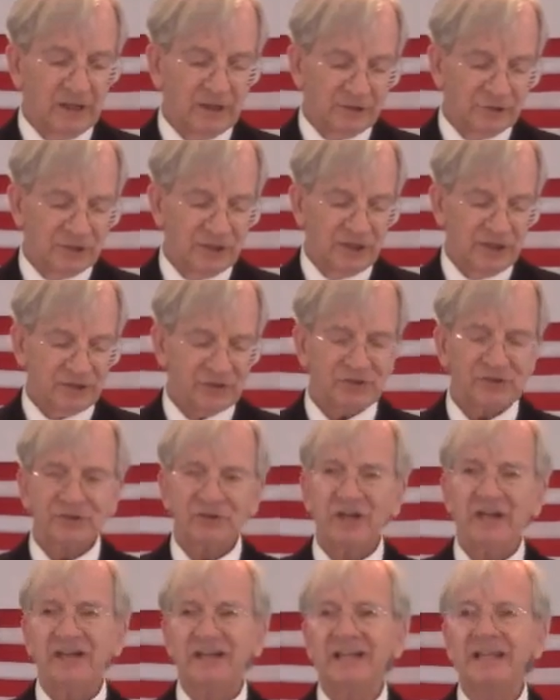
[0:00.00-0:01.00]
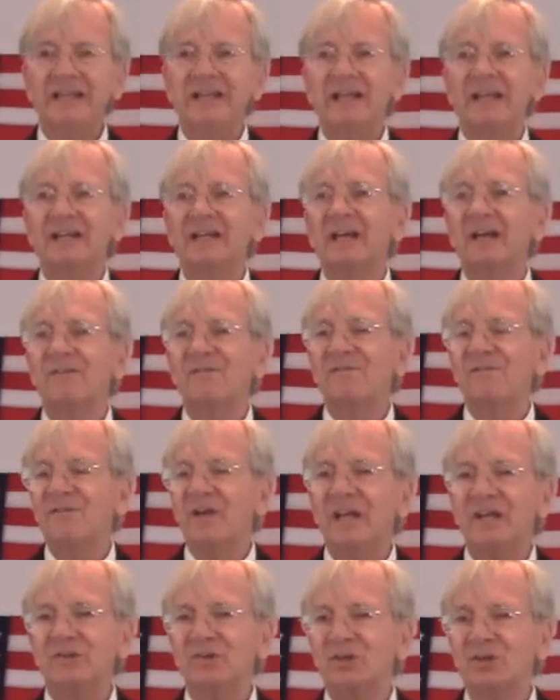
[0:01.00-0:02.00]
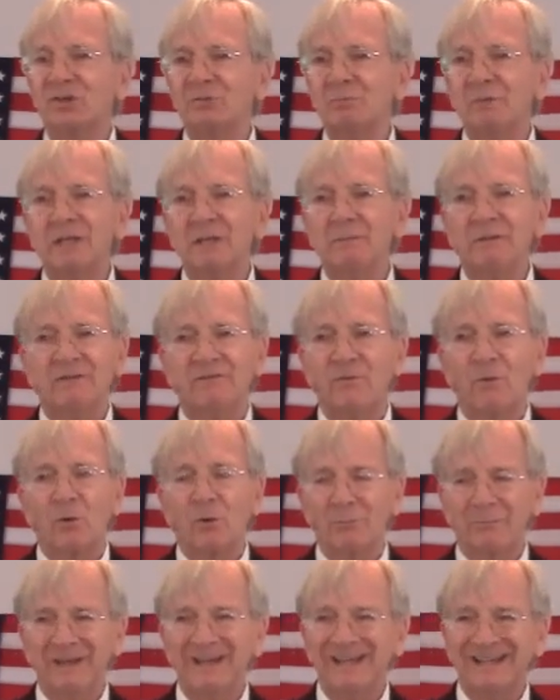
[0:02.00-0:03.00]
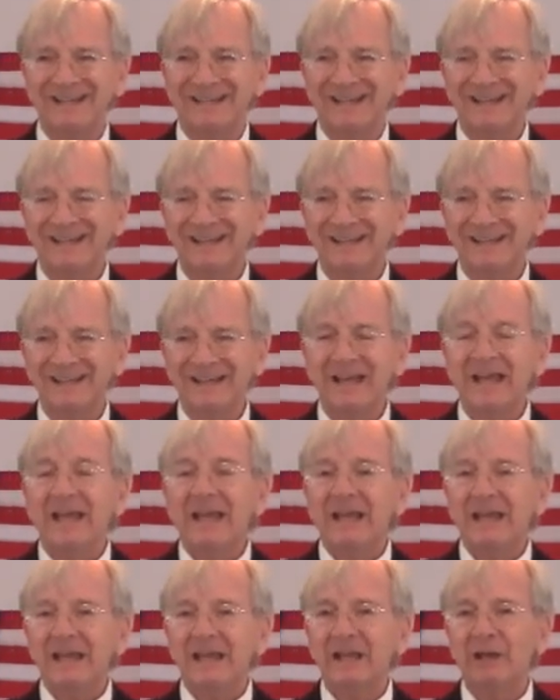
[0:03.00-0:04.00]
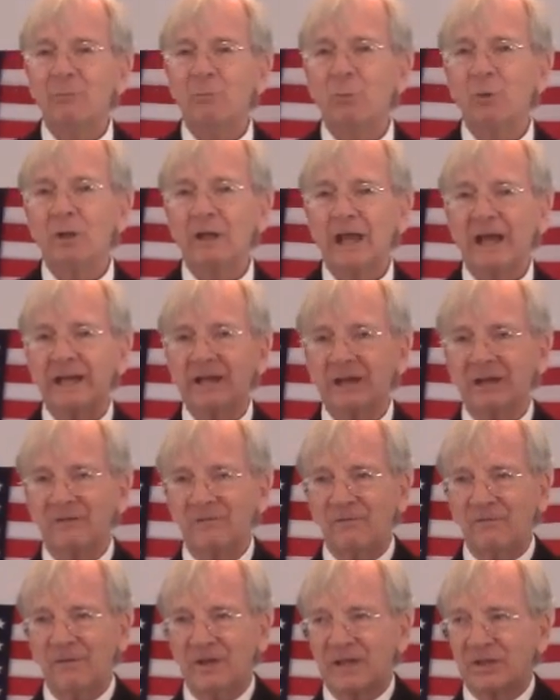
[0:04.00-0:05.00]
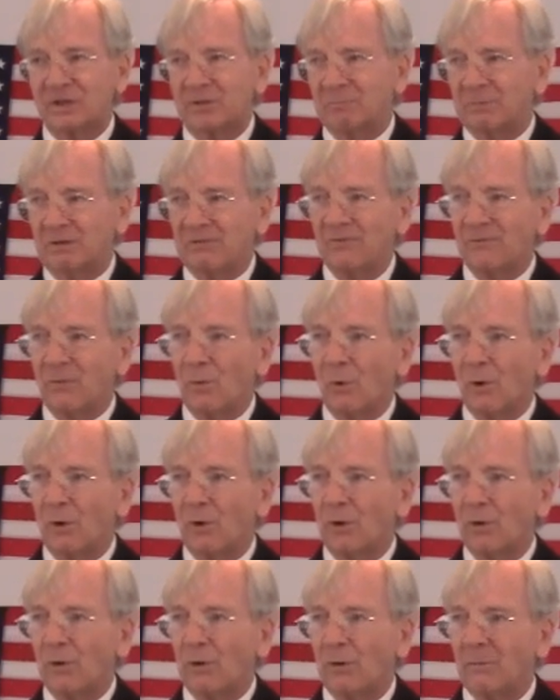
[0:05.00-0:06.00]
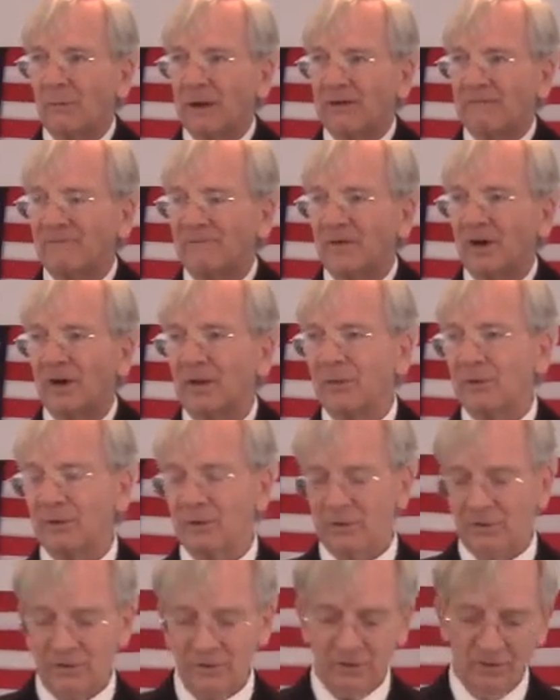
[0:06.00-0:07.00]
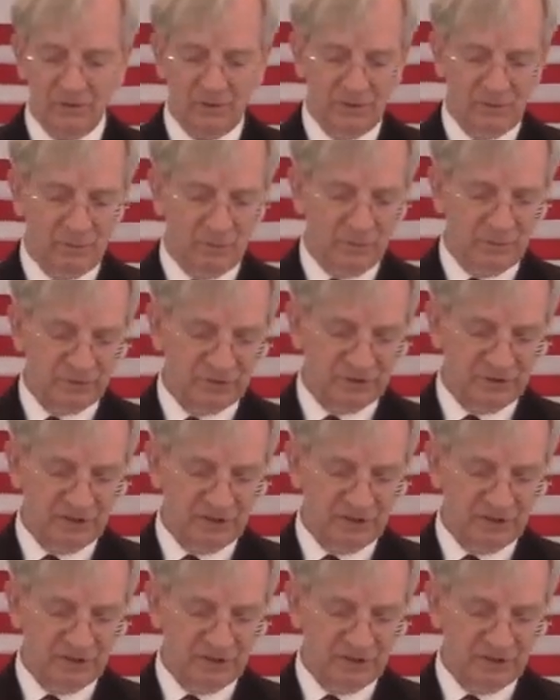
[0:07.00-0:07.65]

Jesus said, he that confesses me before men, him will I confess before my Father who is in